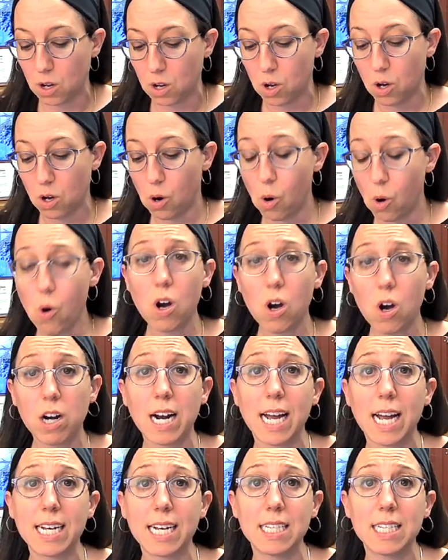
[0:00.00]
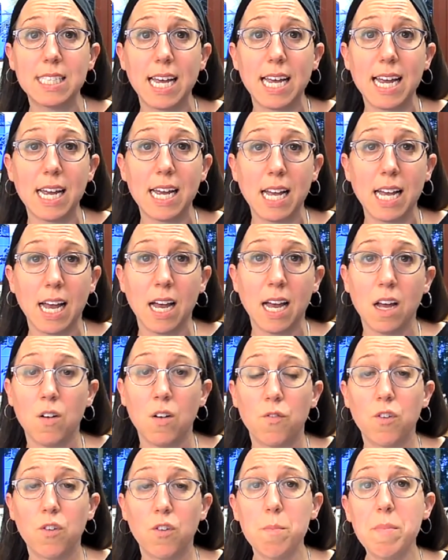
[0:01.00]
Or I can say,
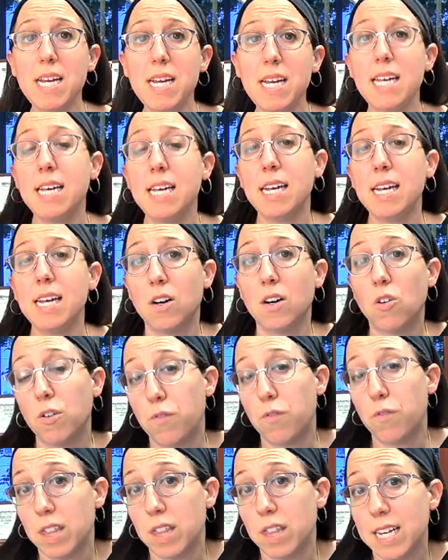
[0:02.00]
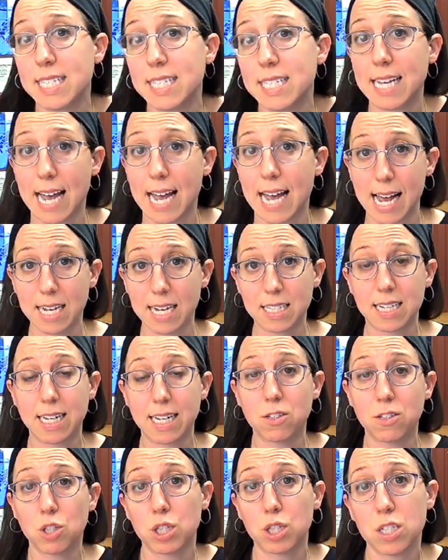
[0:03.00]
for me, or for this text,
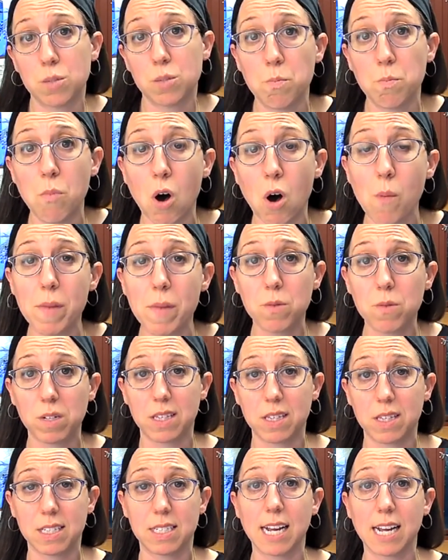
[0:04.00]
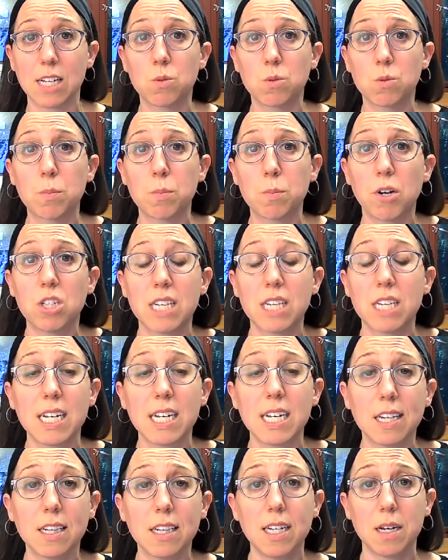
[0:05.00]
or this moment with this text, what's
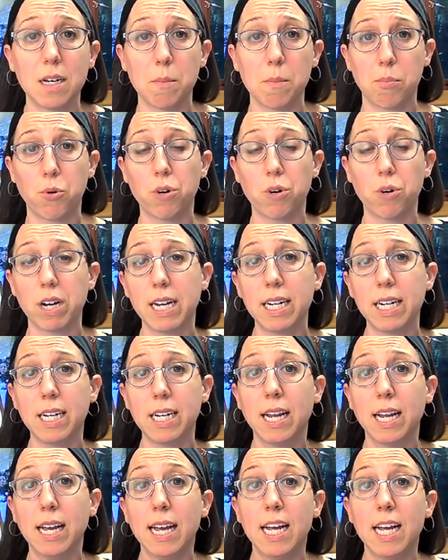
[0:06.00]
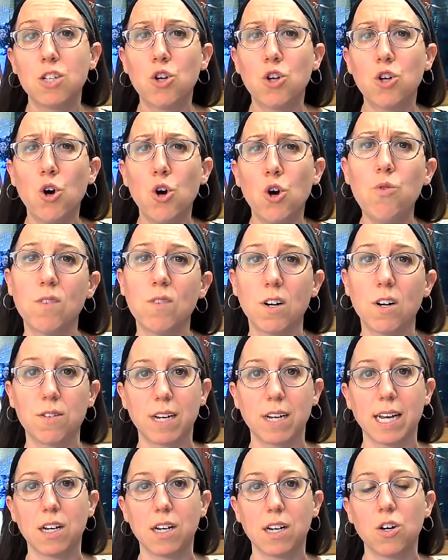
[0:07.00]
particularly important is who wrote
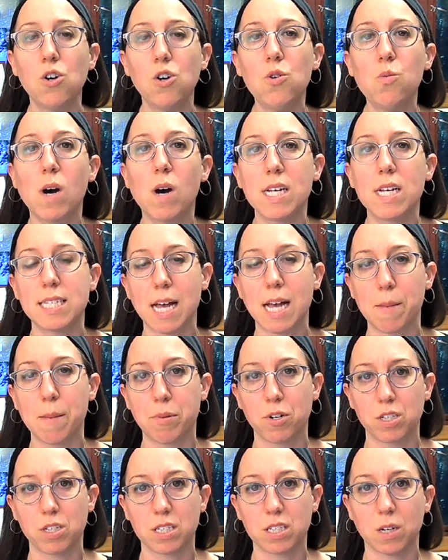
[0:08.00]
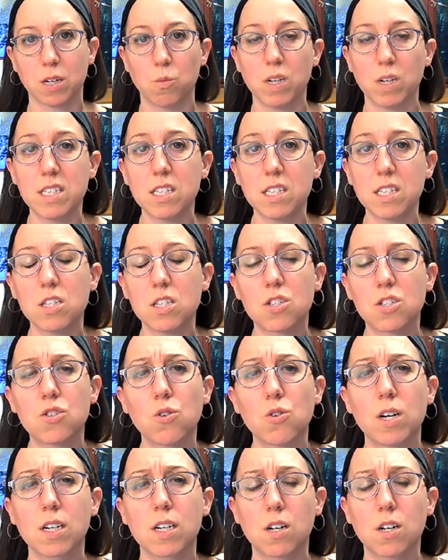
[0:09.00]
it. Who was that person? What's the
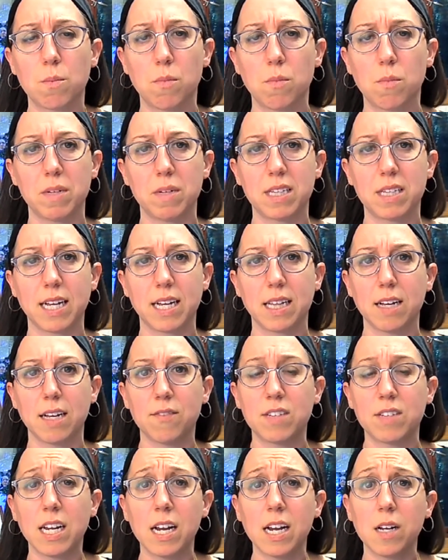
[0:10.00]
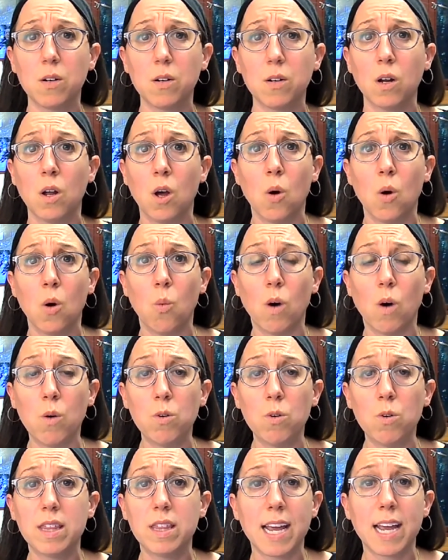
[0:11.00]
historical moment they lived in? And what
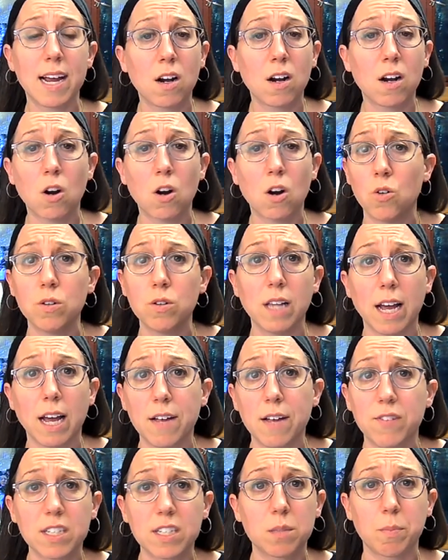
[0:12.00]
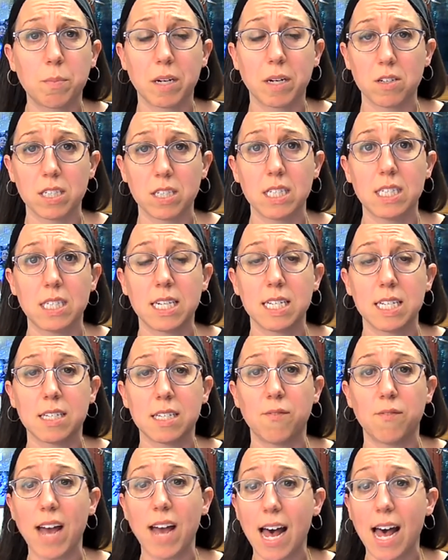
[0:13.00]
were their own life experiences
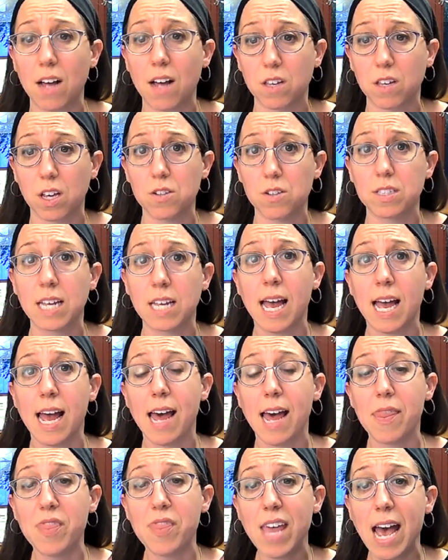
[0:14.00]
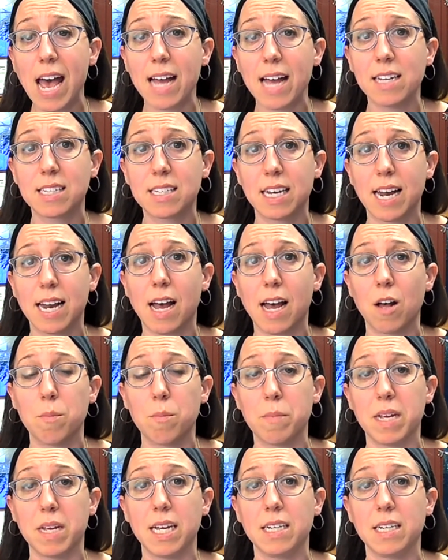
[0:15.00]
and values? And that is going to help
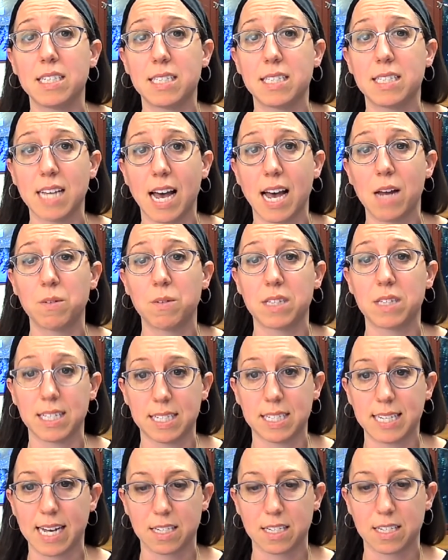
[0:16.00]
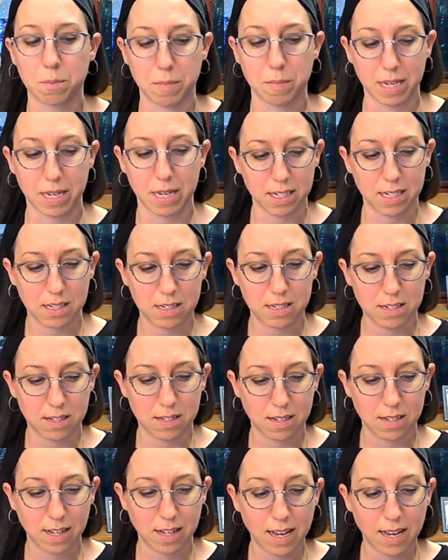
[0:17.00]
me decide what this text means.